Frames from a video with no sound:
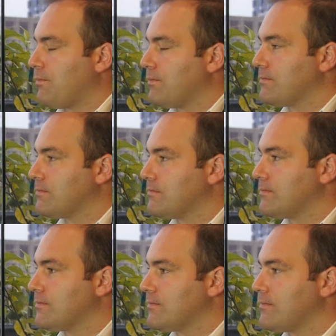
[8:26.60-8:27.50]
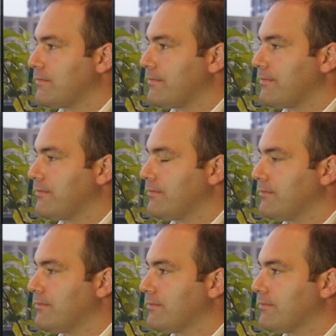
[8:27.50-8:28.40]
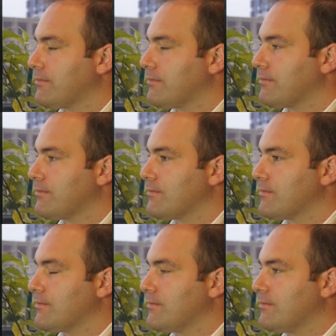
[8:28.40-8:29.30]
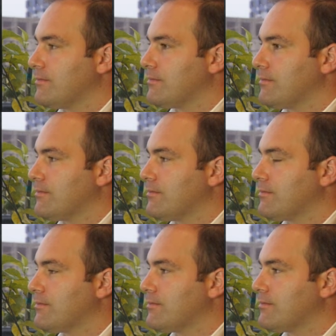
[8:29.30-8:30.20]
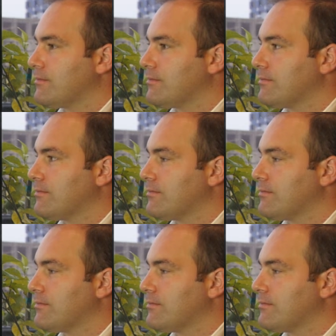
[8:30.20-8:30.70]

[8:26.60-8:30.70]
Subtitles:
[no speech]